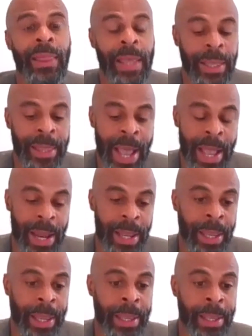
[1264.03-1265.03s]
i think that
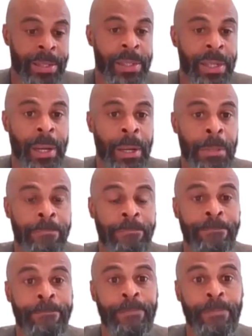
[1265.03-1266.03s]
is
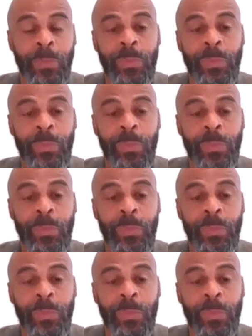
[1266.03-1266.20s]
um,